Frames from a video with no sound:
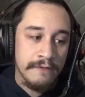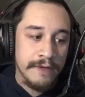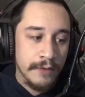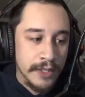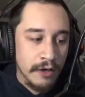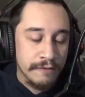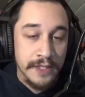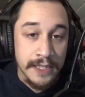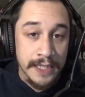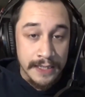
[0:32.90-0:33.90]
very
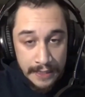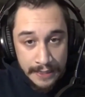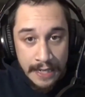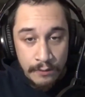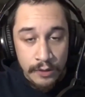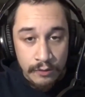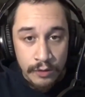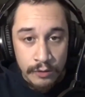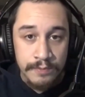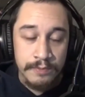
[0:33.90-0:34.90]
often in our
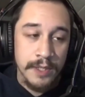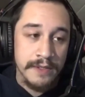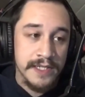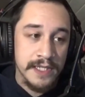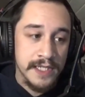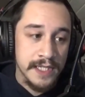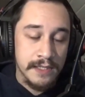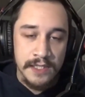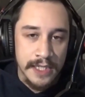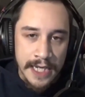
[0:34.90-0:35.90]
group, brothers and
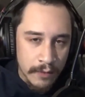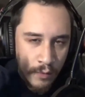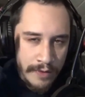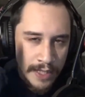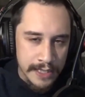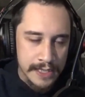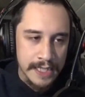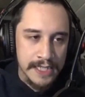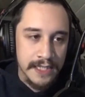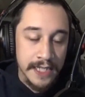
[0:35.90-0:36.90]
sisters, and anyone that is
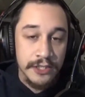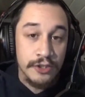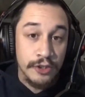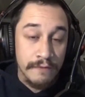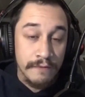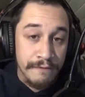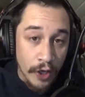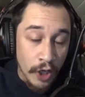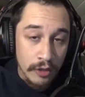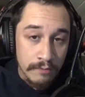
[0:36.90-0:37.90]
listening, to
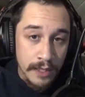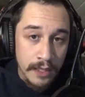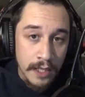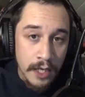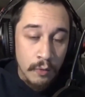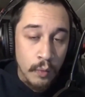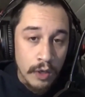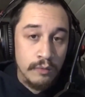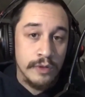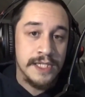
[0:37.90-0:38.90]
confirm
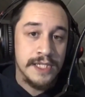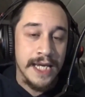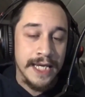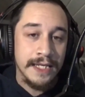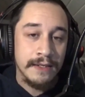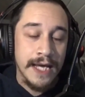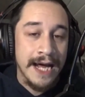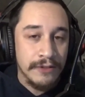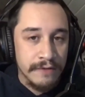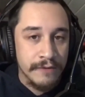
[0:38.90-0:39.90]
what we're saying
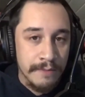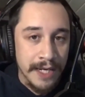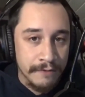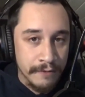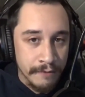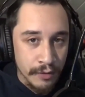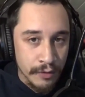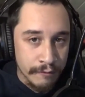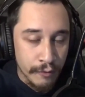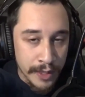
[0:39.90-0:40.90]
out of the mouth of
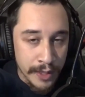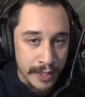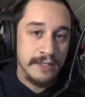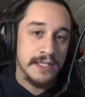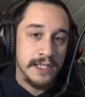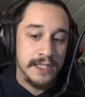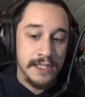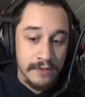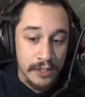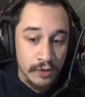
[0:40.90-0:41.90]
two or three witnesses,
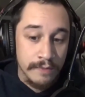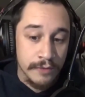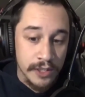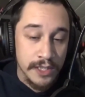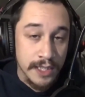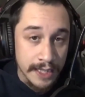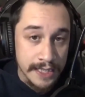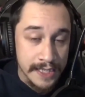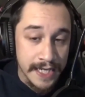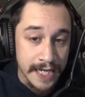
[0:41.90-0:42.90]
as the scriptures
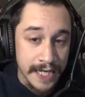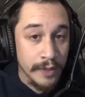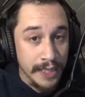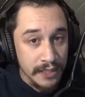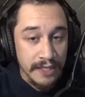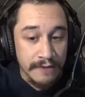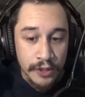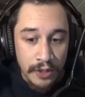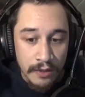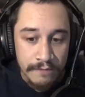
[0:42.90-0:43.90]
clearly say, we need to have
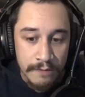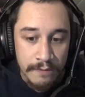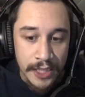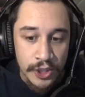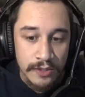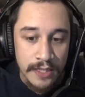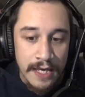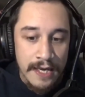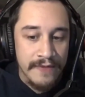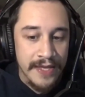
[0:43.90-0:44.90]
a confirmation
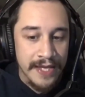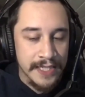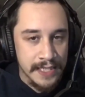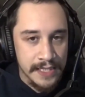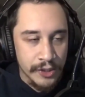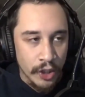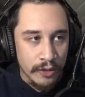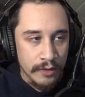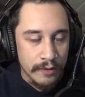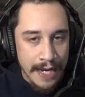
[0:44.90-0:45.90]
that this is
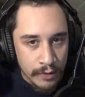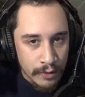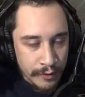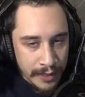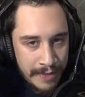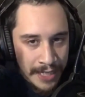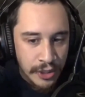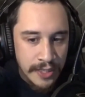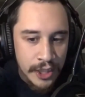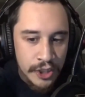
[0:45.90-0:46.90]
not our own
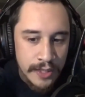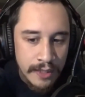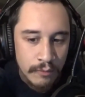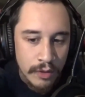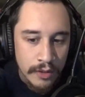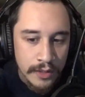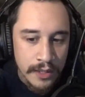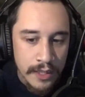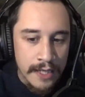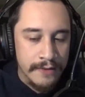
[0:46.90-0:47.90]
imagination at
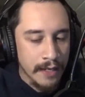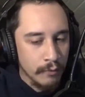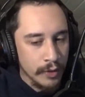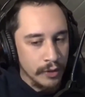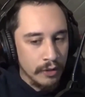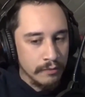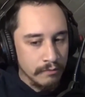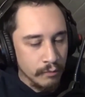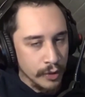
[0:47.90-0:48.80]
work, that we're not